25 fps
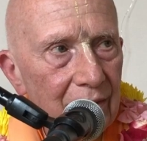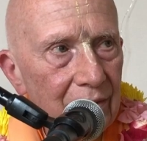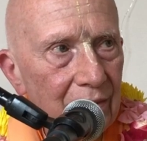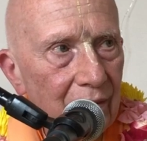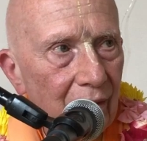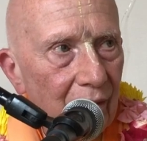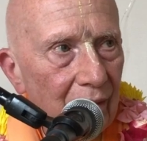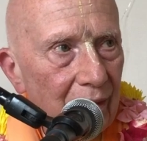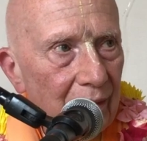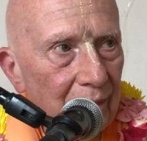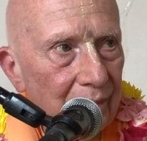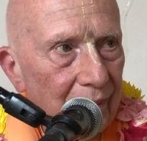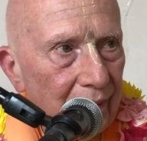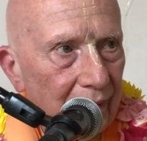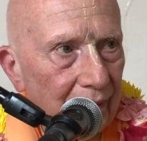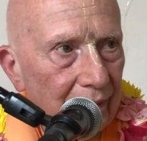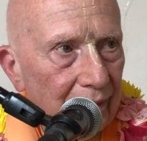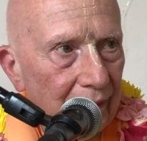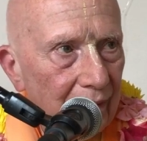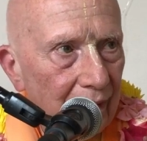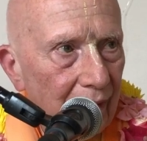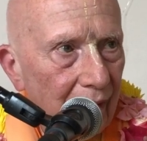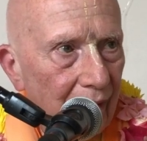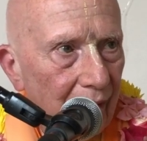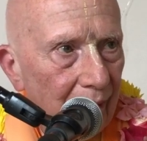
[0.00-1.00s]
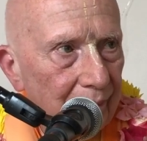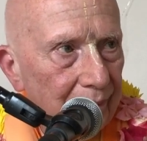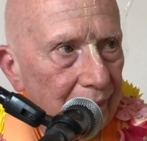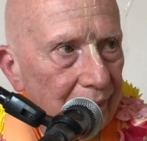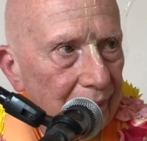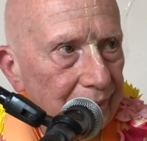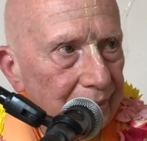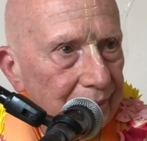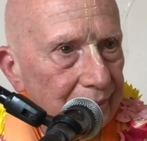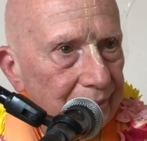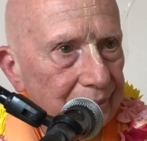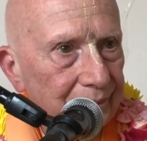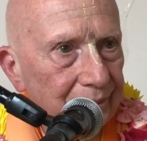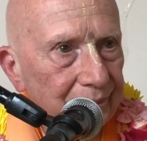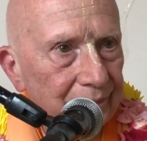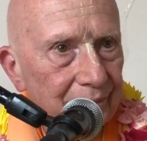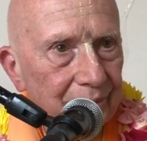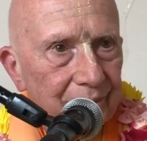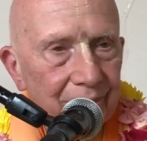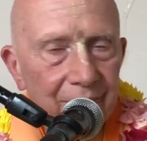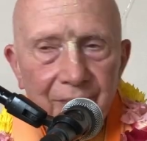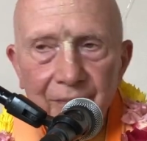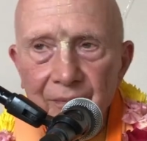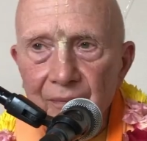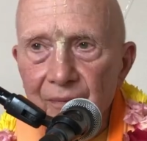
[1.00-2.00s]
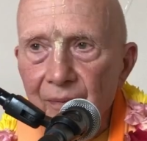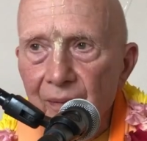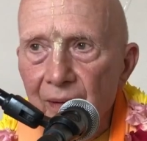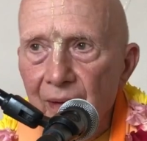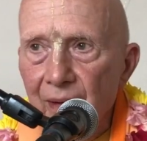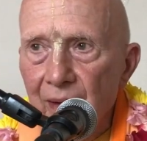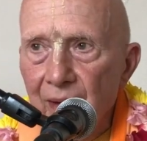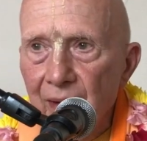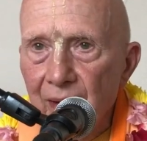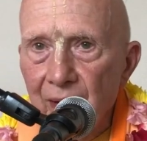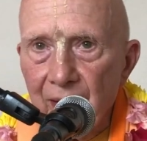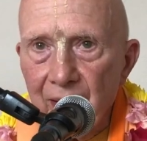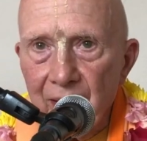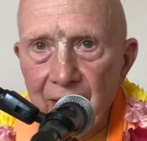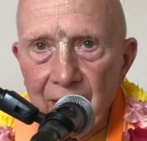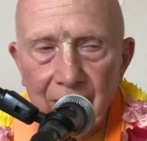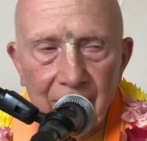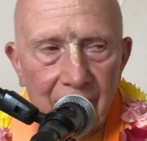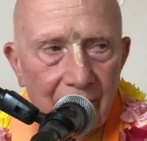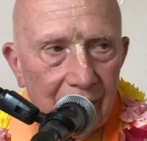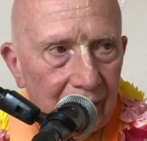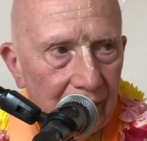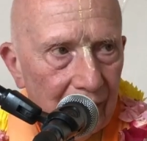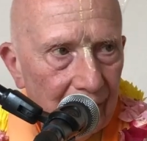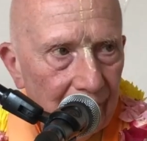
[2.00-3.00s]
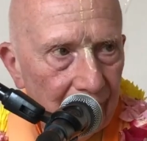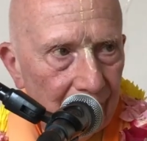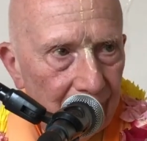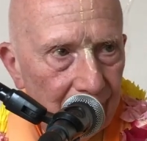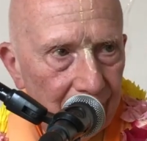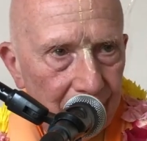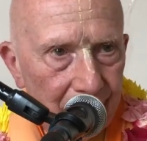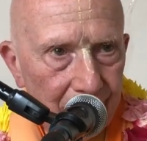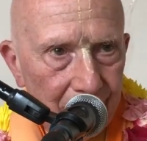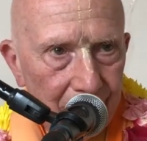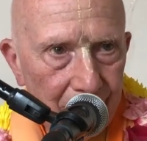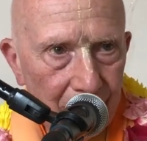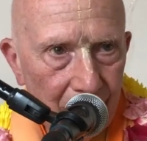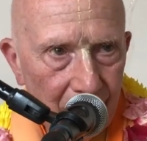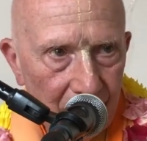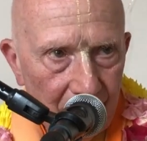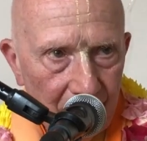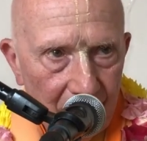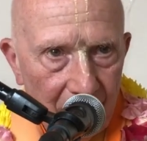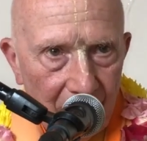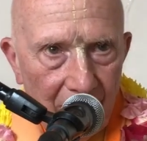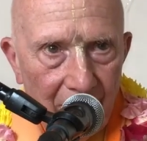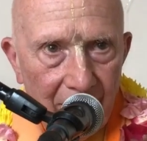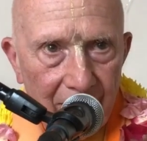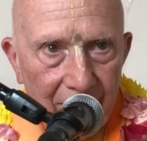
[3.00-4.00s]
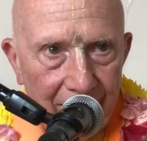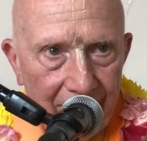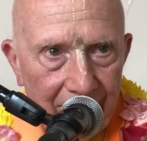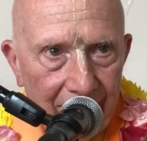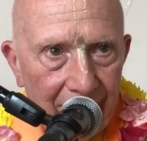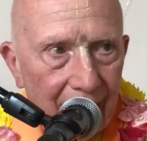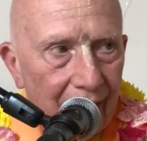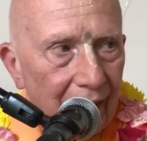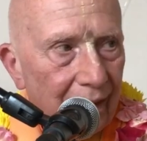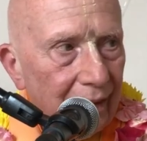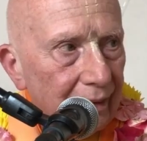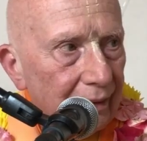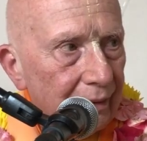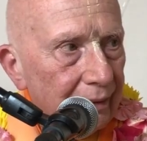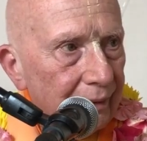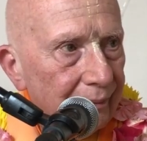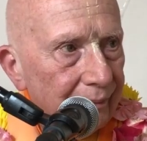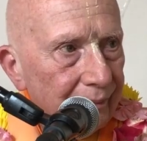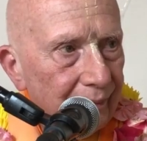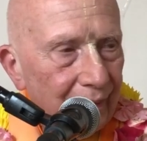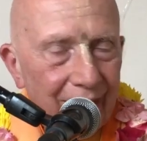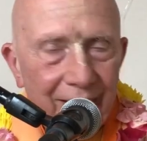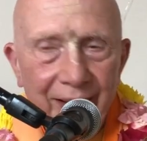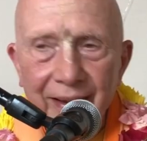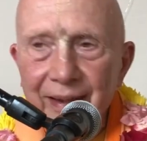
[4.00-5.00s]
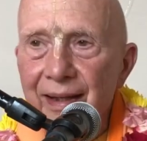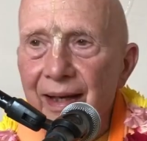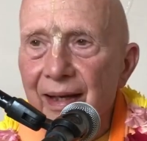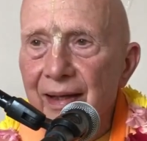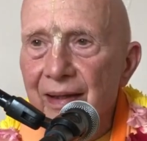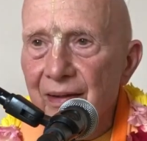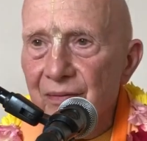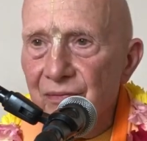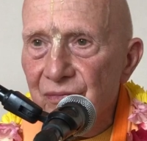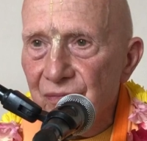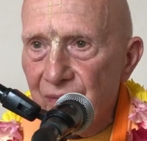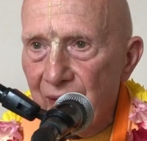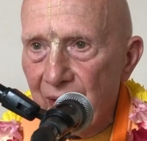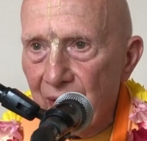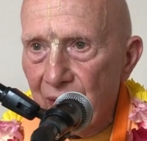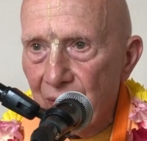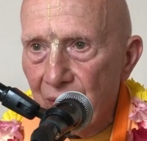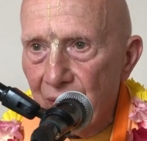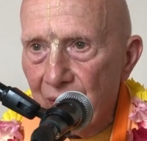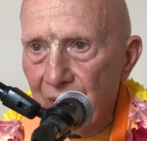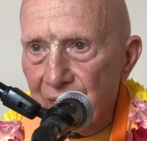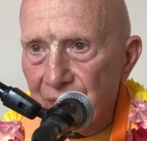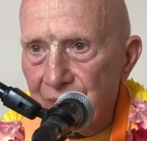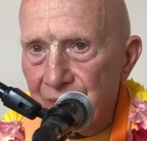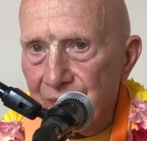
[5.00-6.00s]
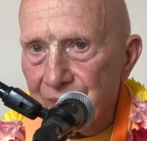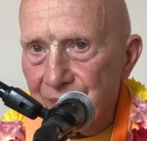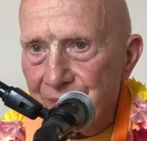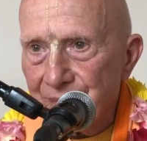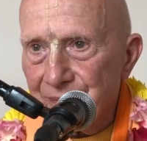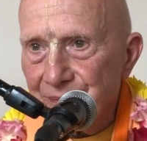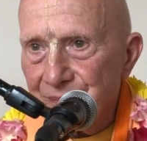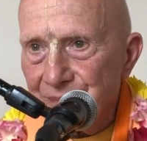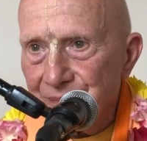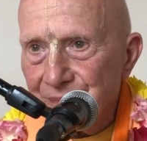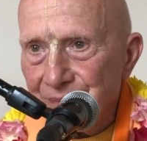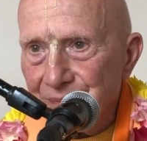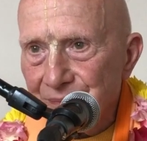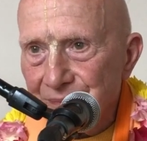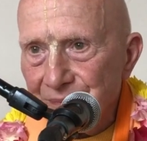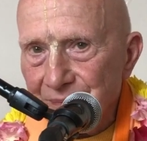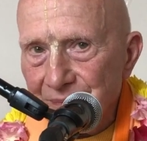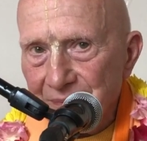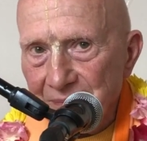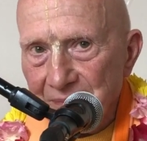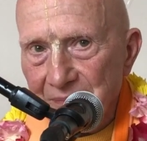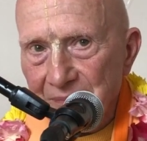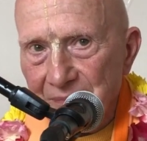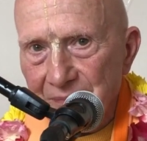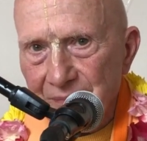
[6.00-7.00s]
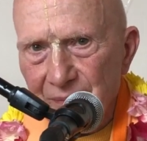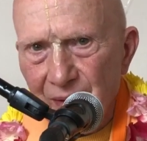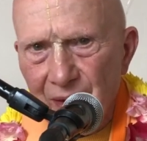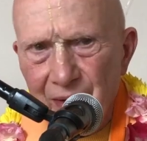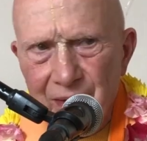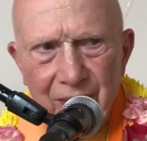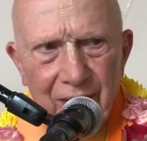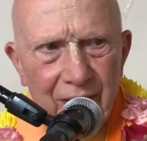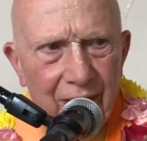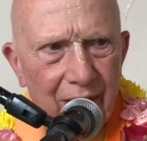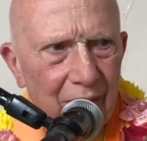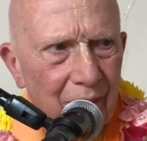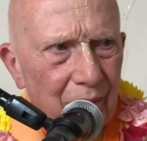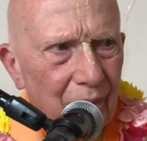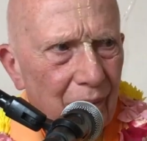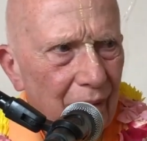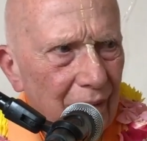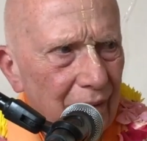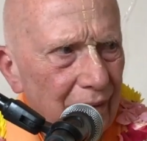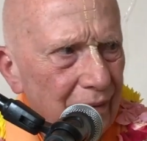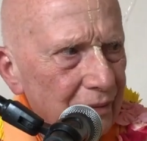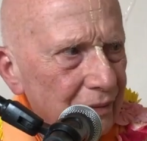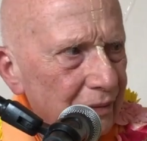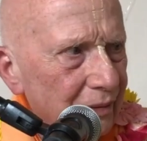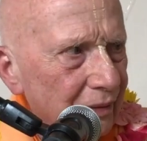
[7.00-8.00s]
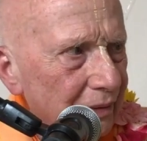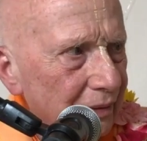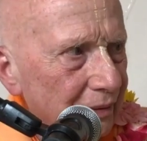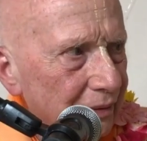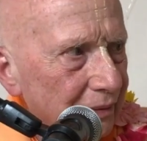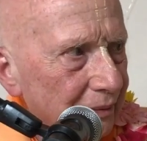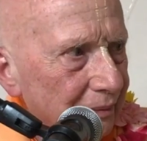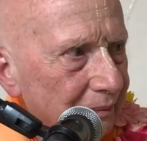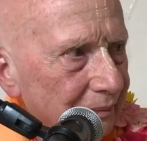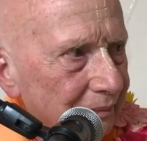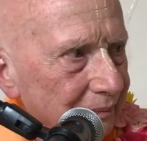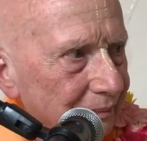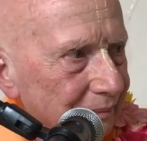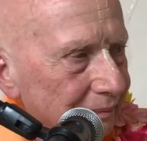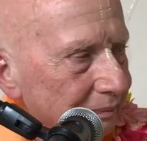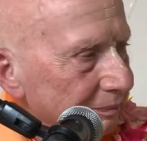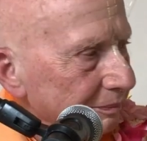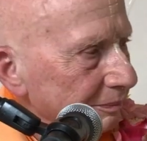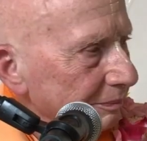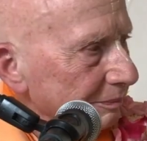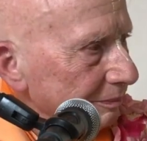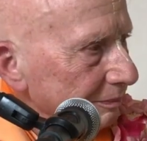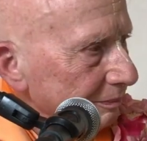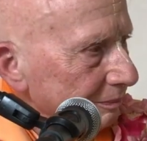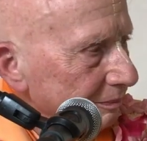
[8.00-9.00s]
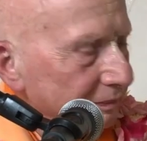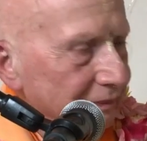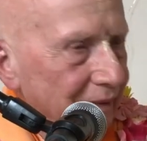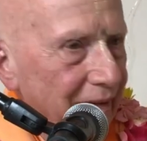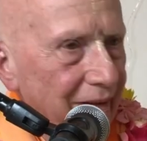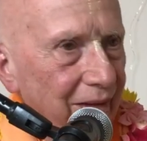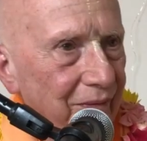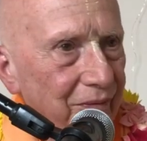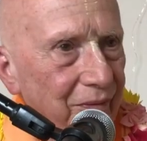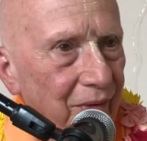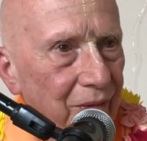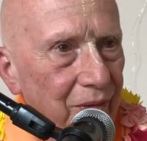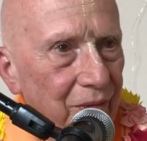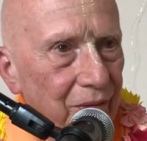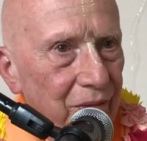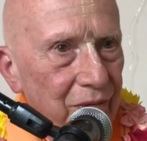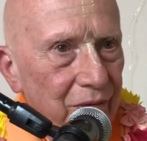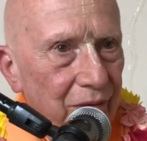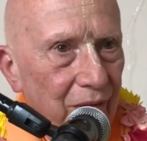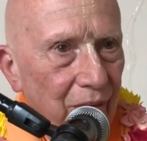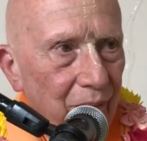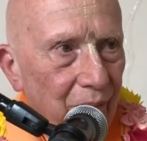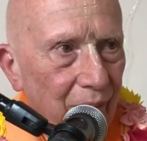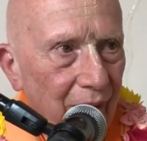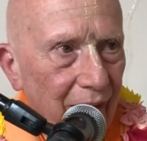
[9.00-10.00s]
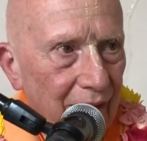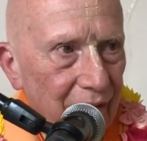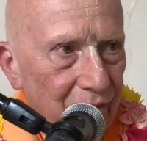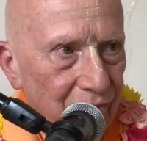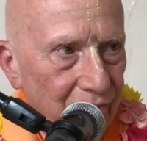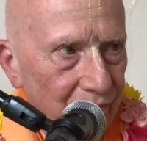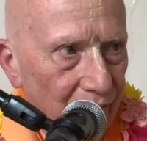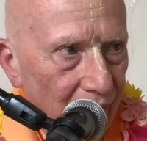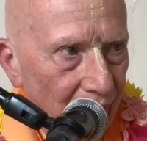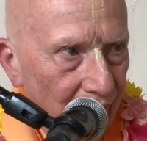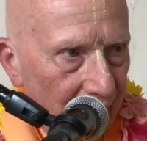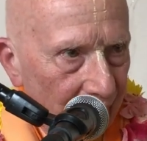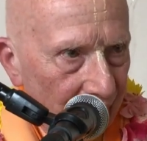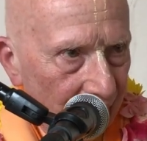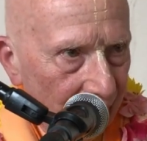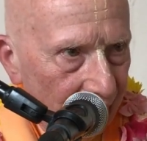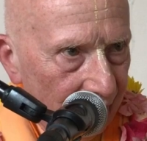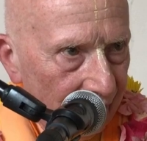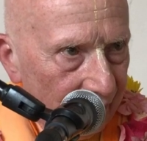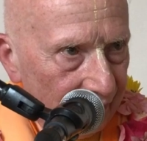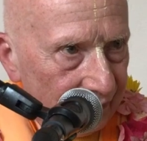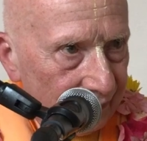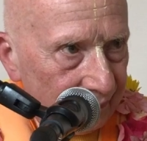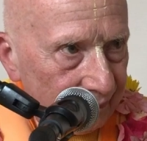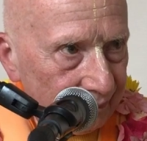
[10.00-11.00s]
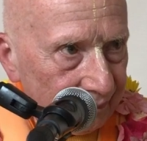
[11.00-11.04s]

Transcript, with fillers: So he picked it up, and he put it on again, and again it fell off. He's thinking, what is this? Can't understand why it's falling off.